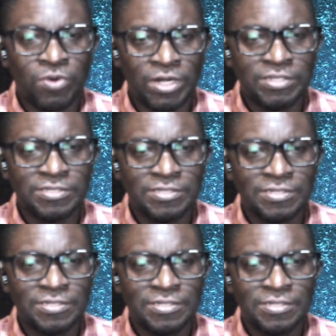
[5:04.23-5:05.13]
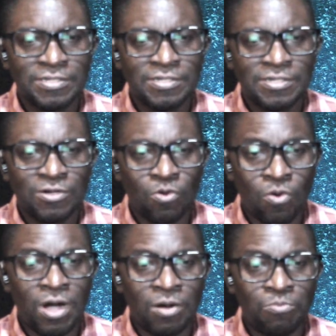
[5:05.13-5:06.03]
right.
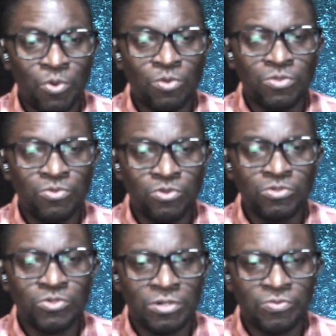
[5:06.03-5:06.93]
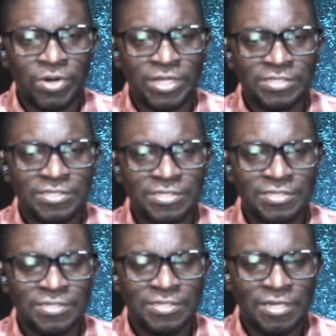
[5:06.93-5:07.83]
or are both usually right?
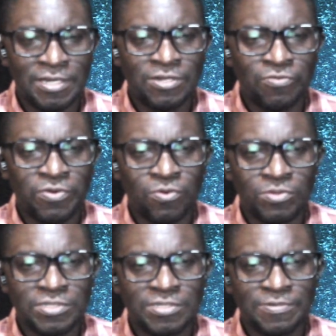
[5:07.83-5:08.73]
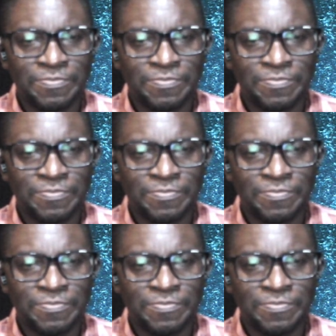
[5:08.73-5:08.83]
End of quote.